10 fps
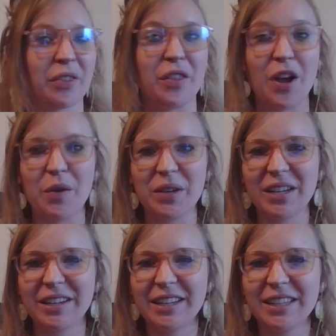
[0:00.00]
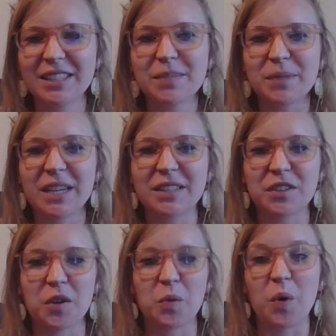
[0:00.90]
knowing this because
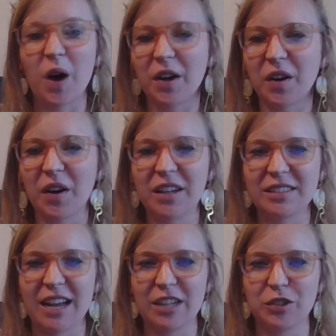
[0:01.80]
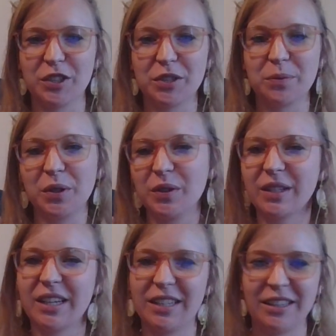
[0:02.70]
the water is actually
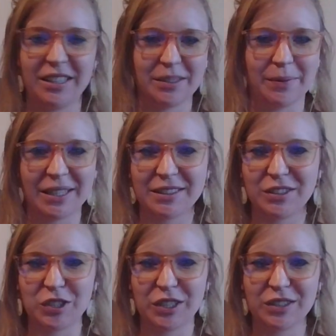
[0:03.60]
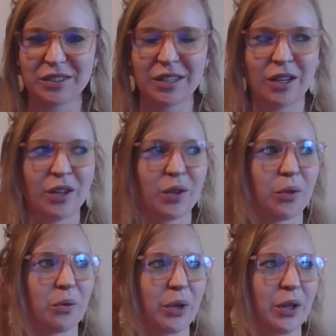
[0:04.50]
communicating these messages
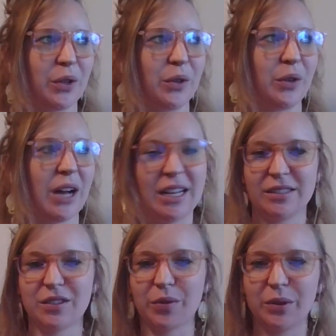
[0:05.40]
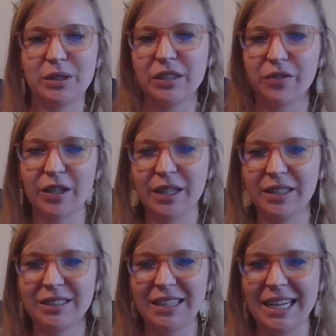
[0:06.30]
through us, through
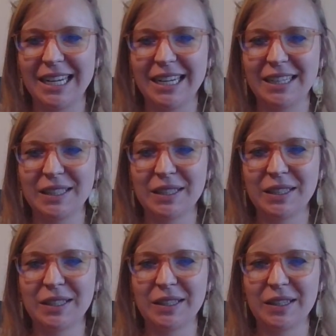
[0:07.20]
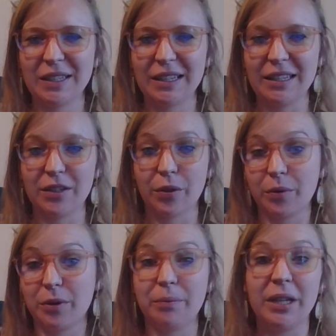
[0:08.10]
different, uh, uh,
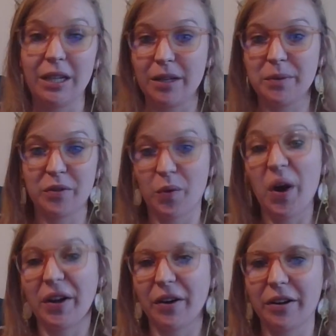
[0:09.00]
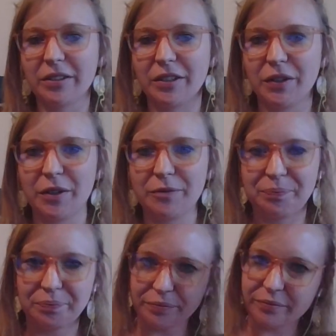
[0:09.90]
through the medium of water, you know.